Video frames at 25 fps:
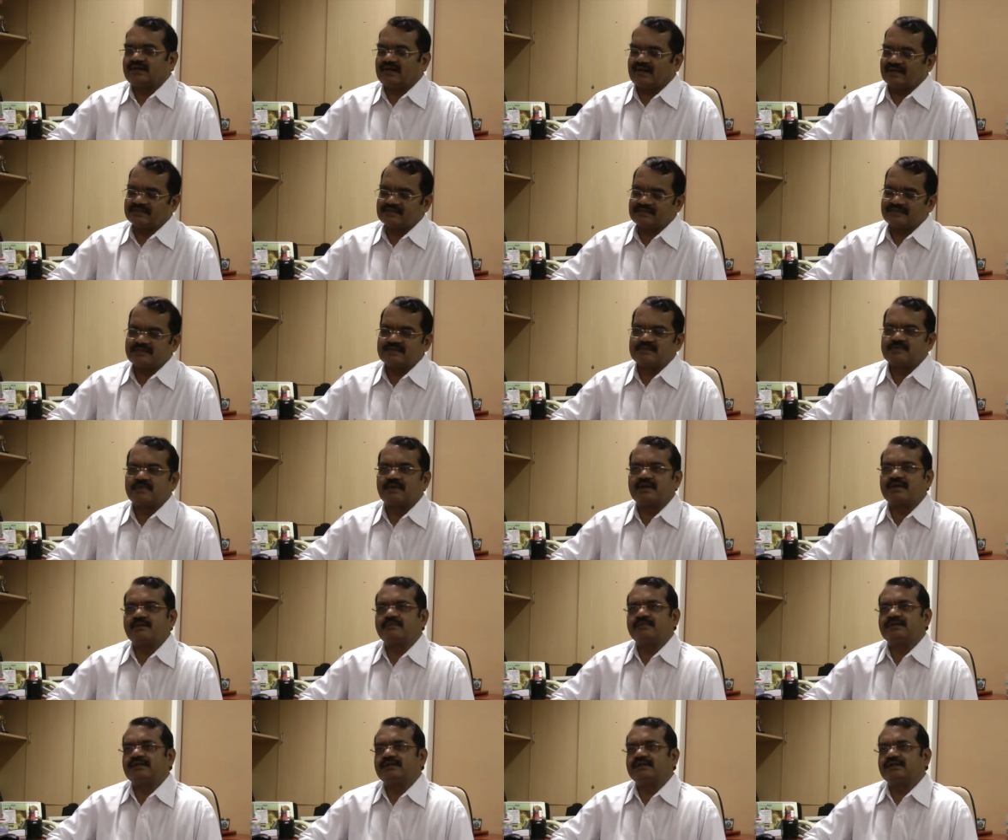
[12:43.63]
Otherwise,
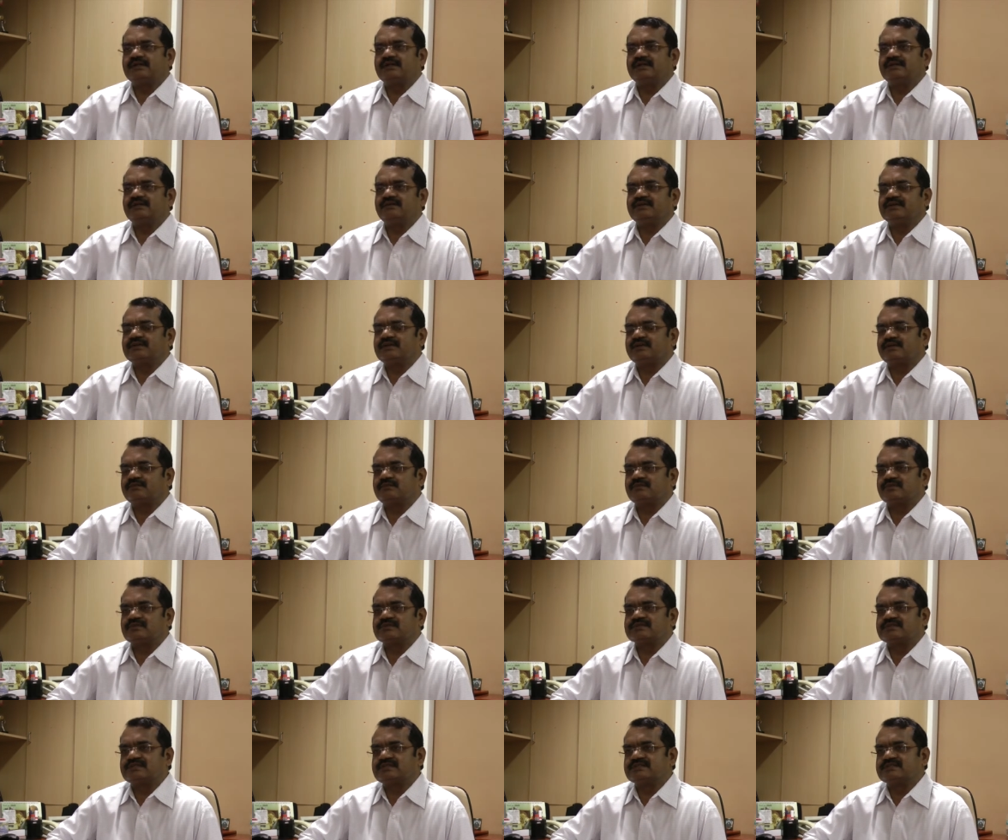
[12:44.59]
predominantly the
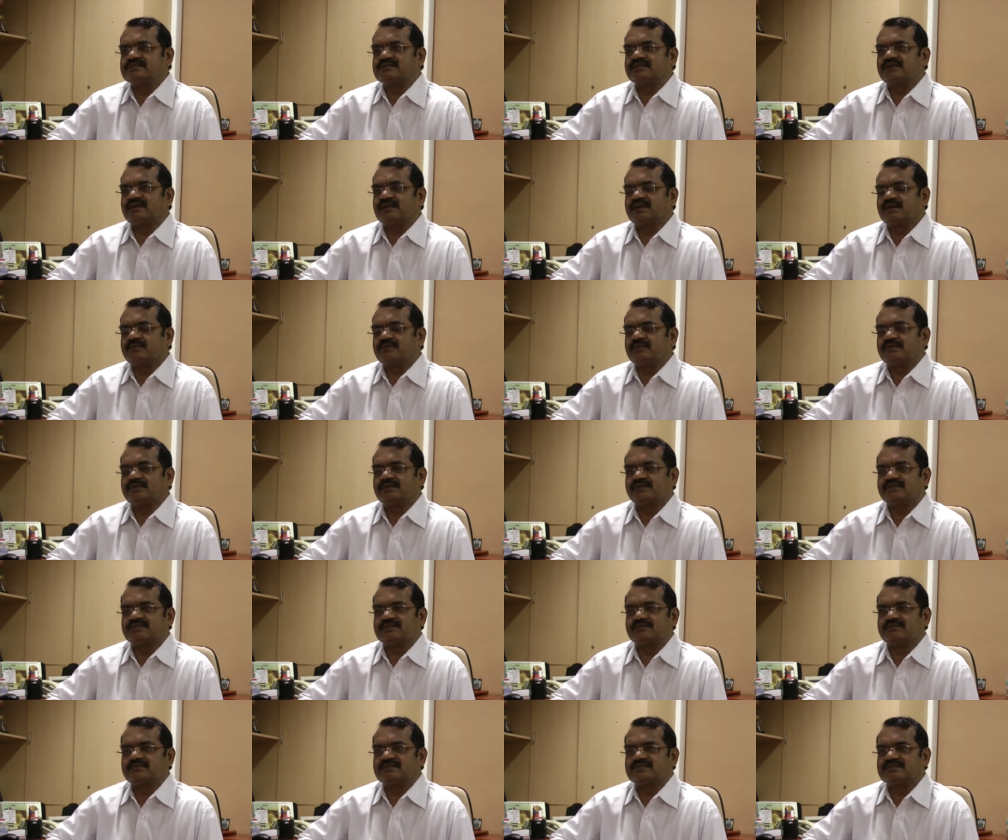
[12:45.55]
remote sensing or
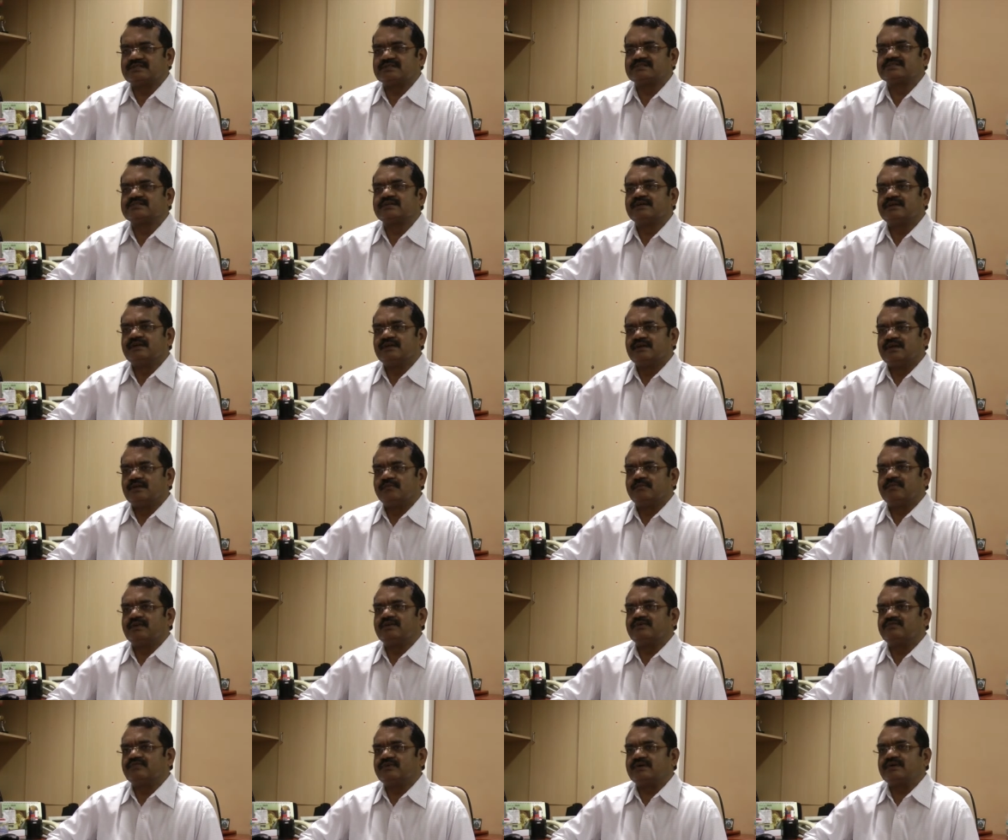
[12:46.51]
communication missions
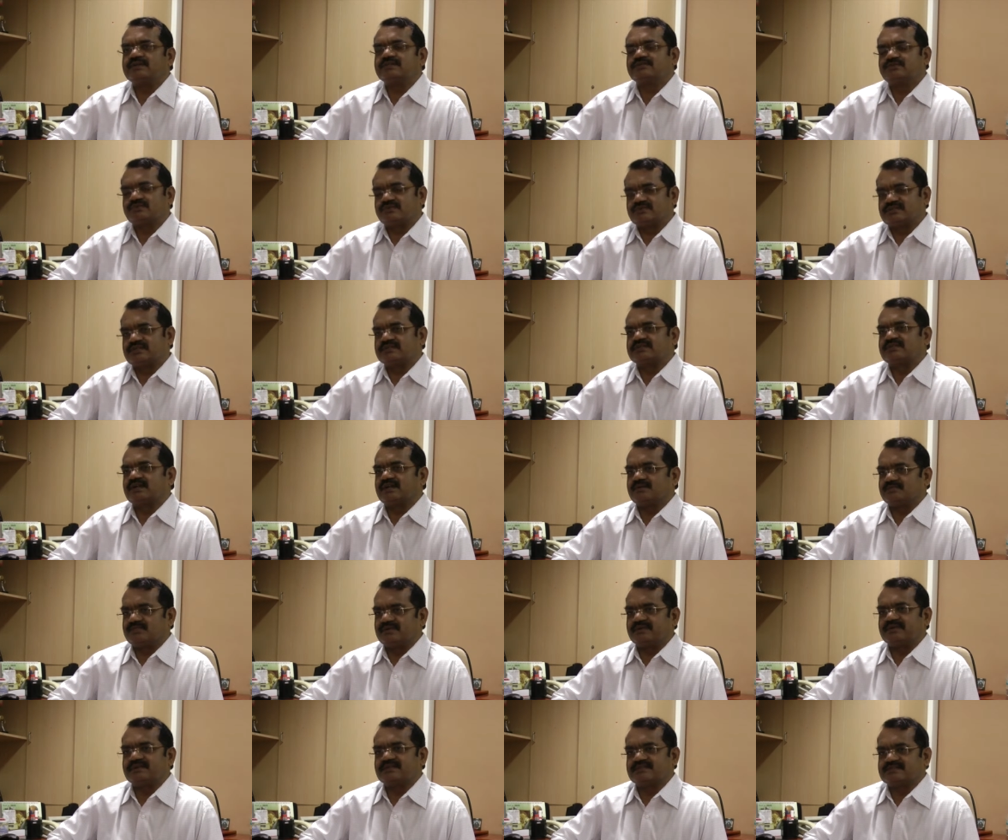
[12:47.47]
meant for societal
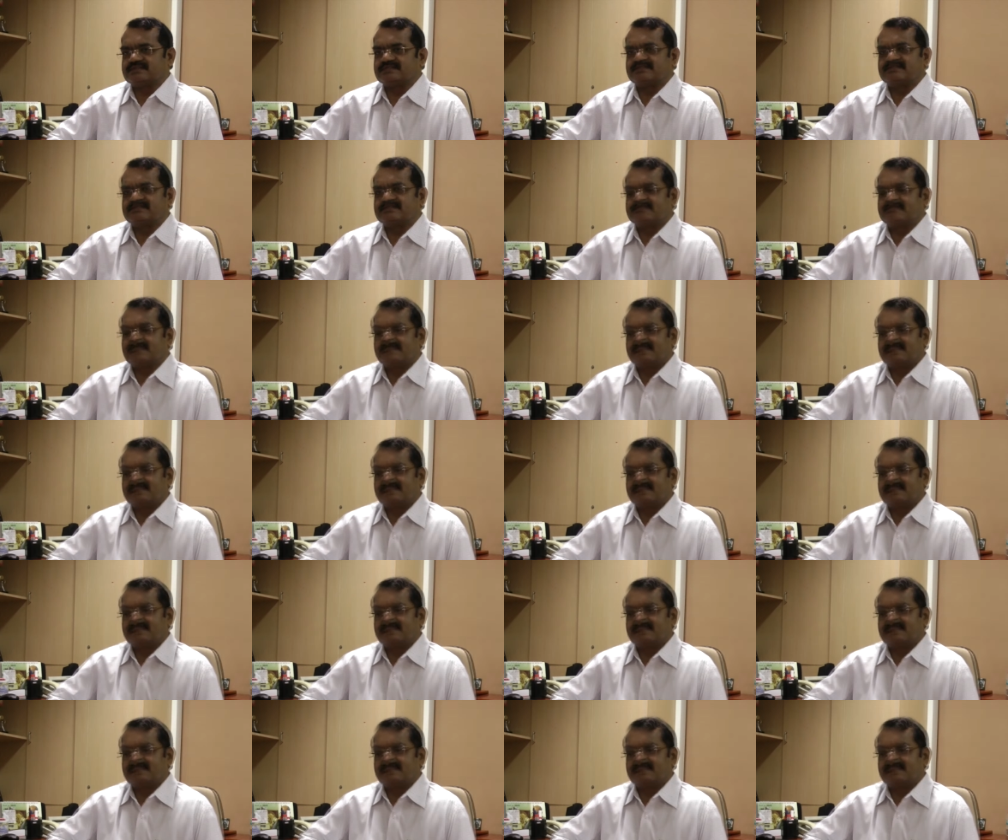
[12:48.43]
applications.